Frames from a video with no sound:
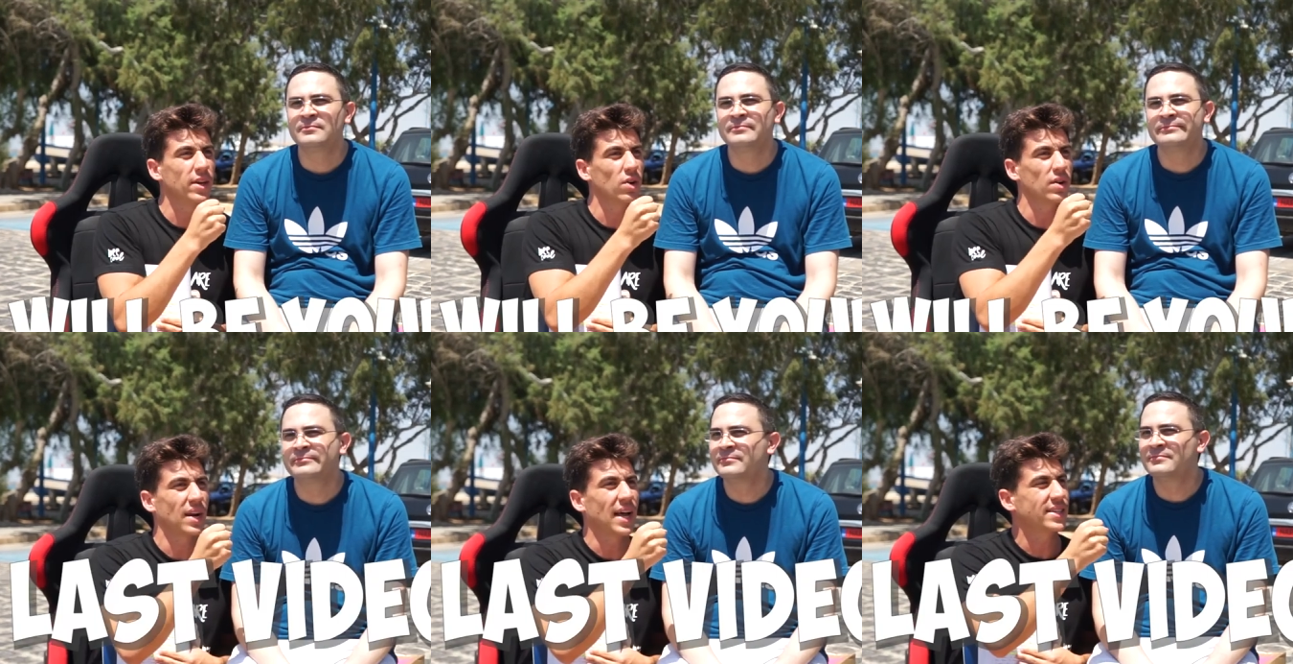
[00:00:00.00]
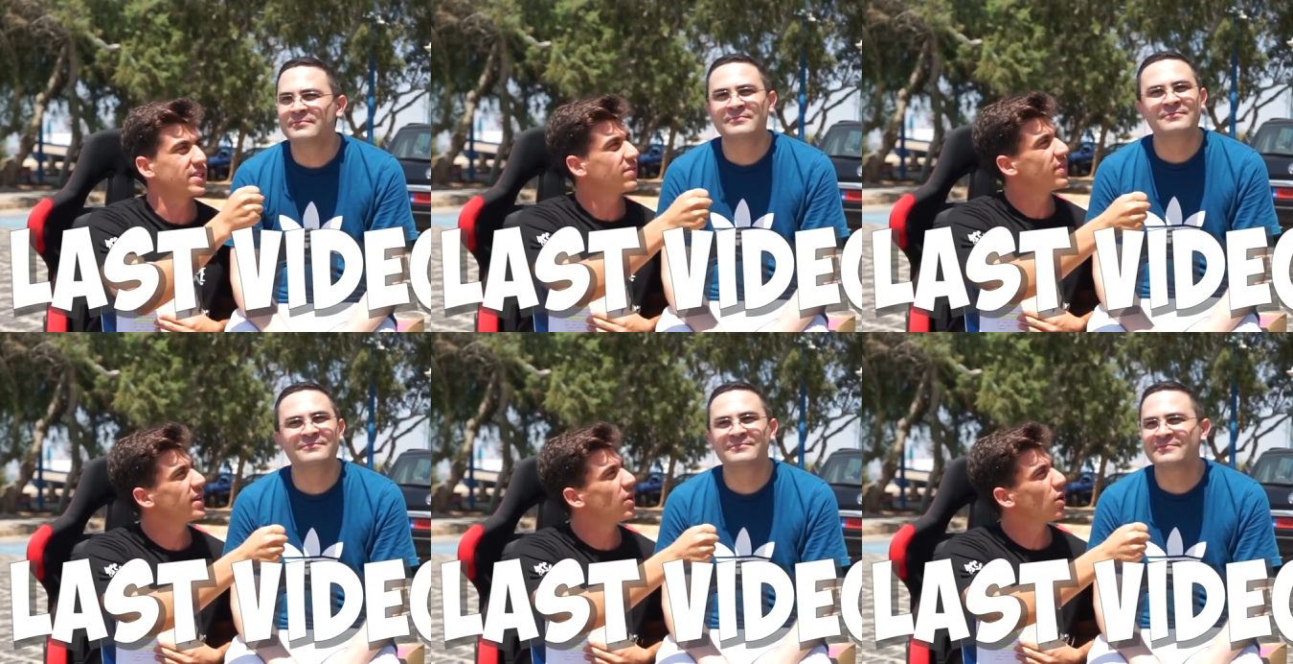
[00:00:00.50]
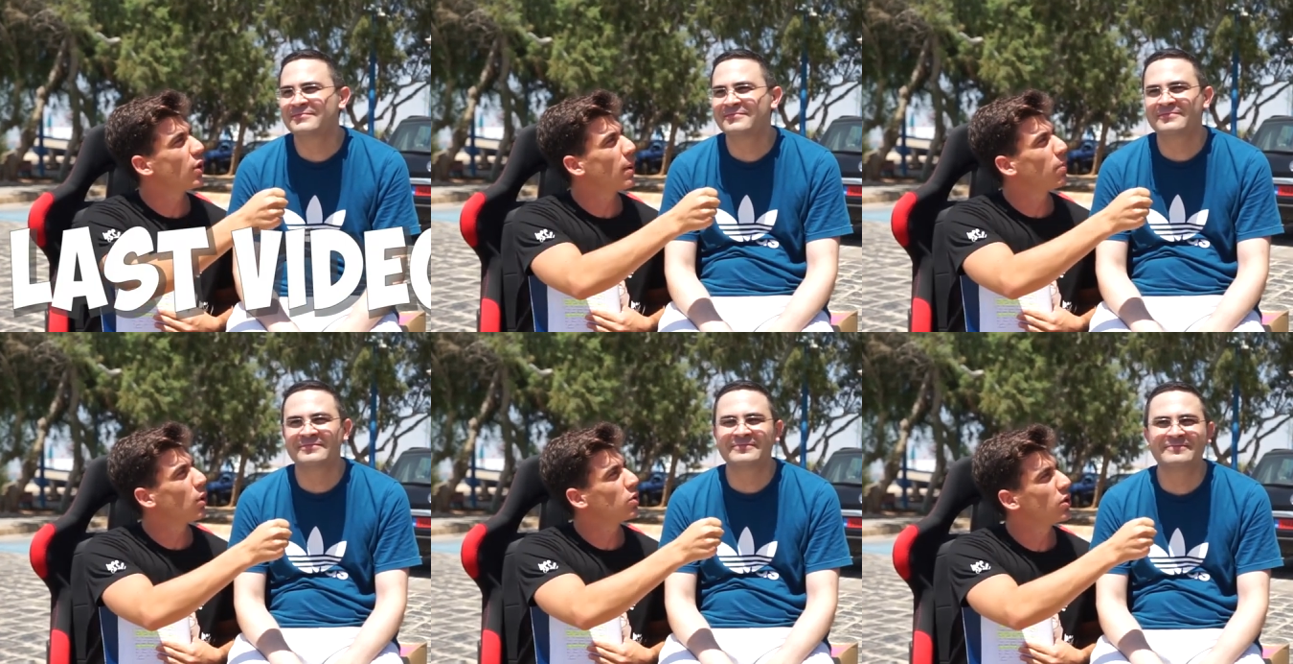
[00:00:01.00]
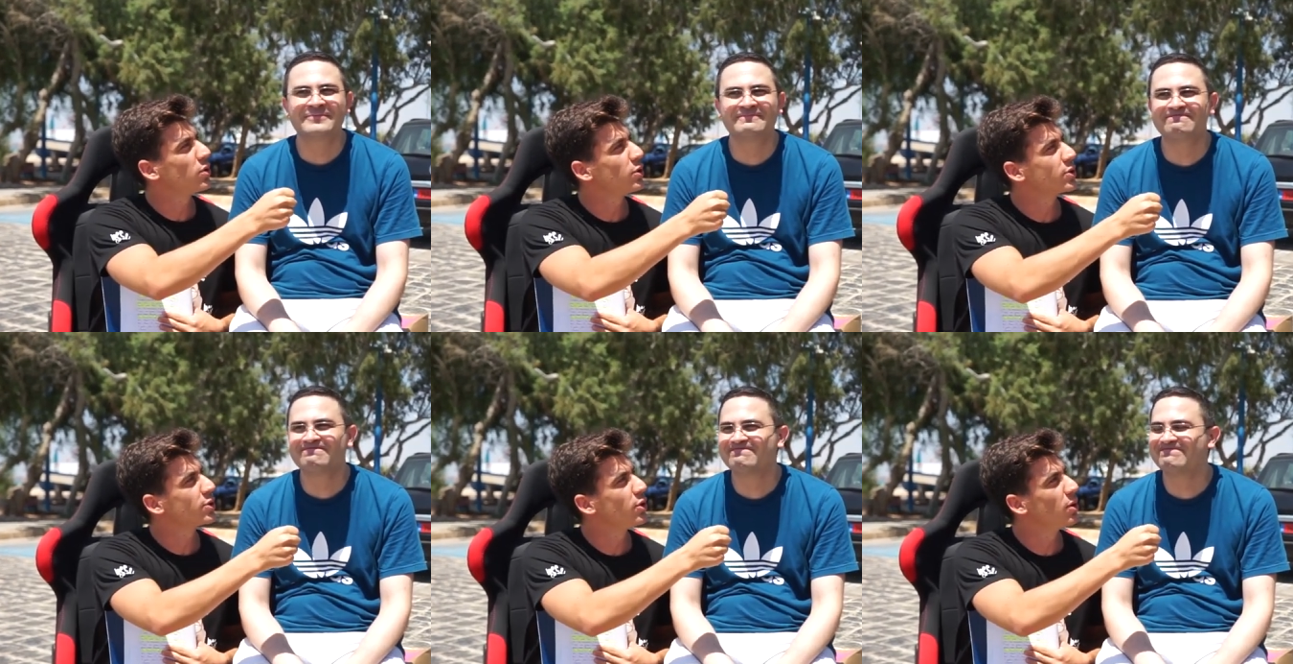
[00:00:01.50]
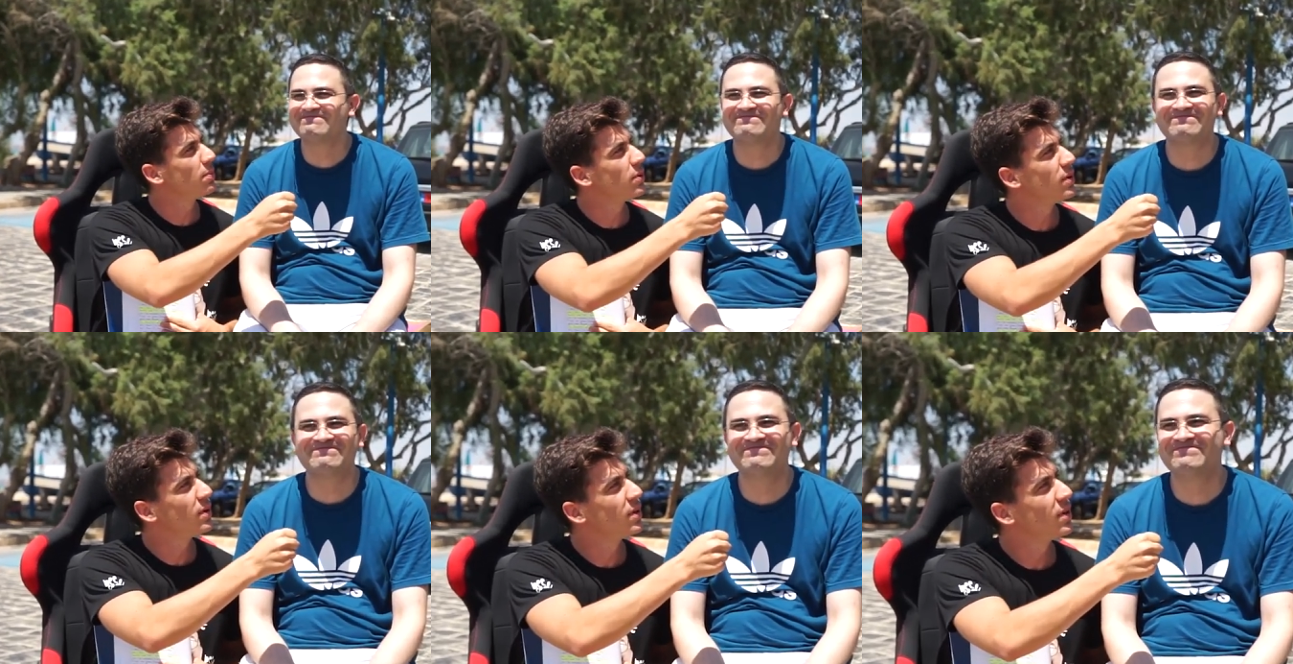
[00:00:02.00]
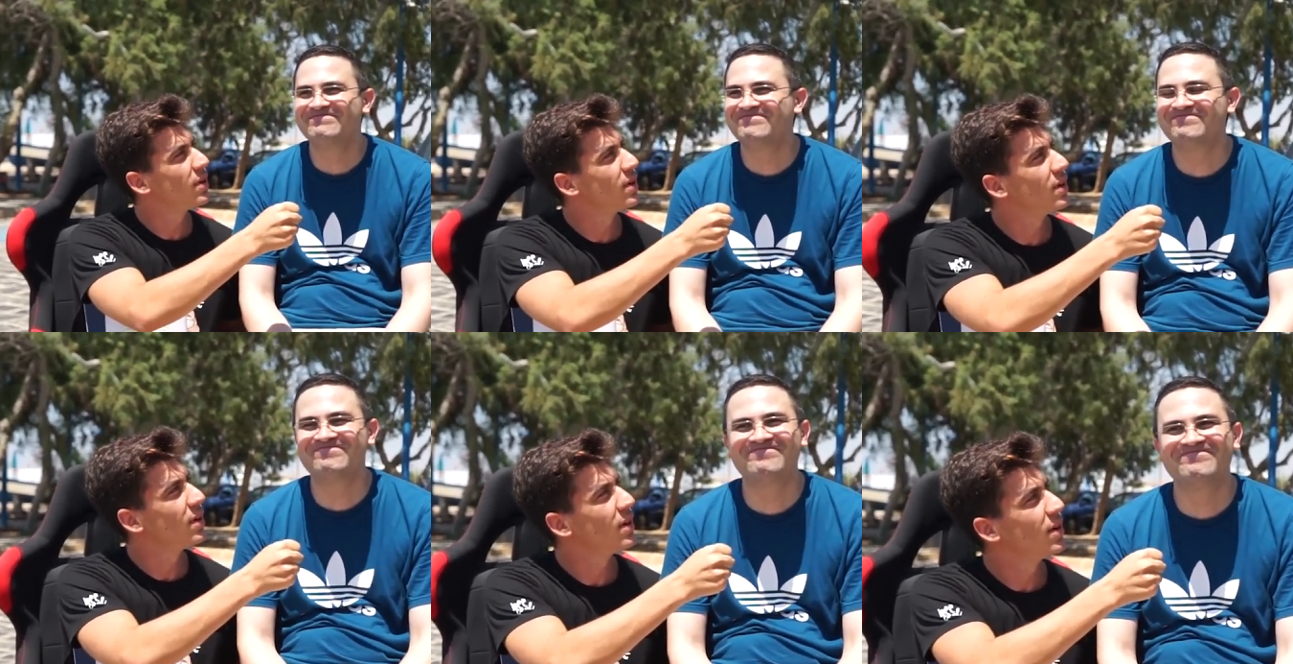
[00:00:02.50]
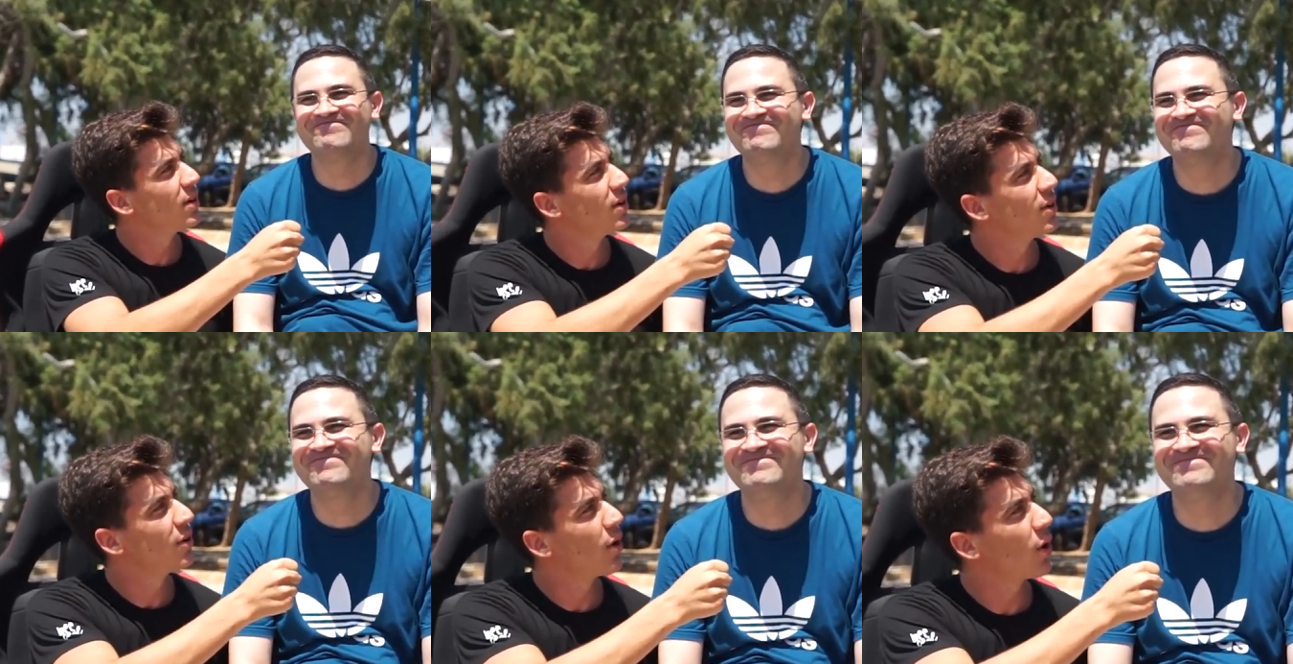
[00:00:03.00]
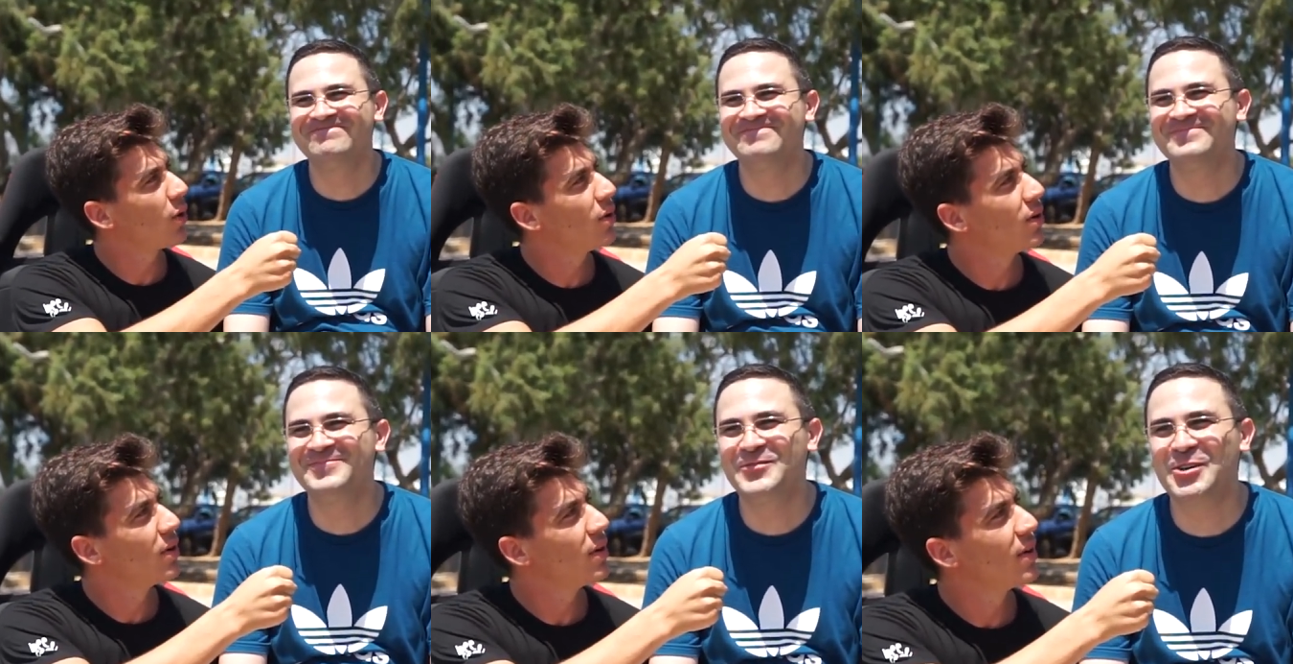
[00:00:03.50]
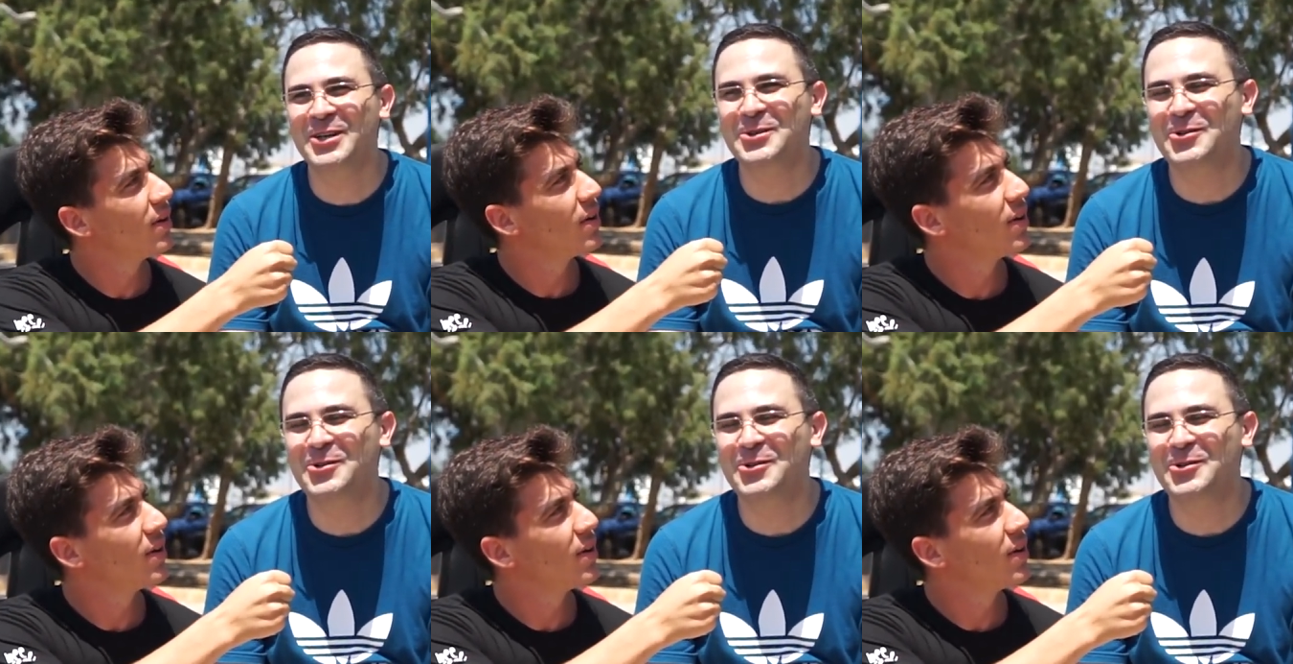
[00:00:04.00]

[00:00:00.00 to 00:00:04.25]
Speaker 1: your last video you upload on YouTube? No? Mm, what a